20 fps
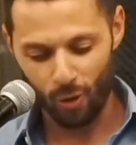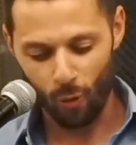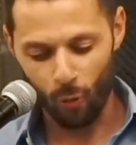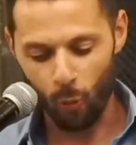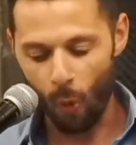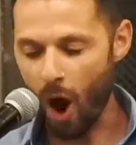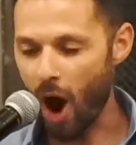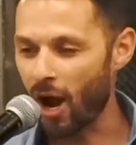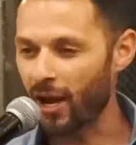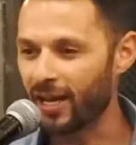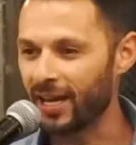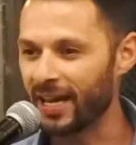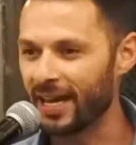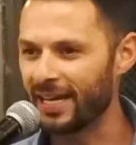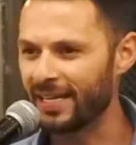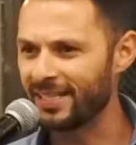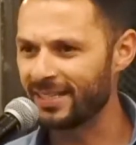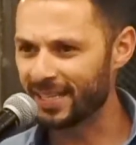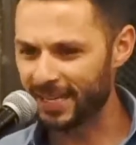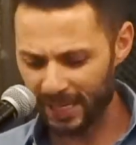Why,
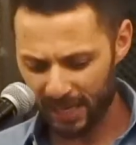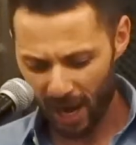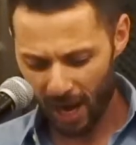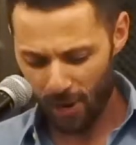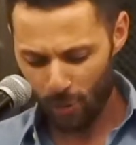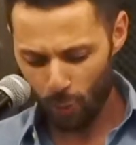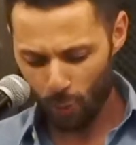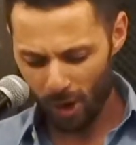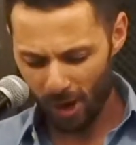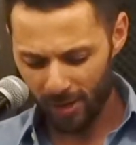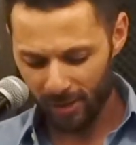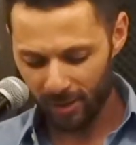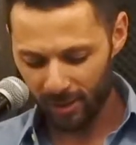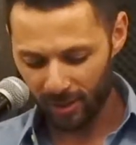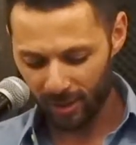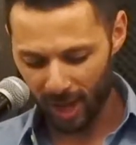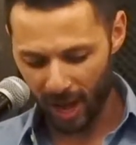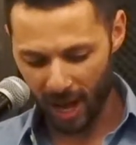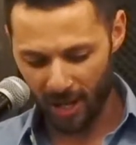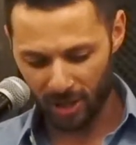indeed I would.
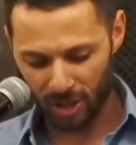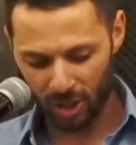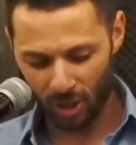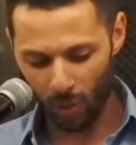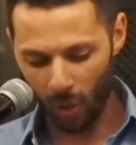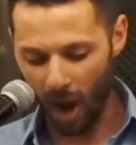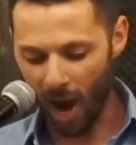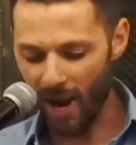And so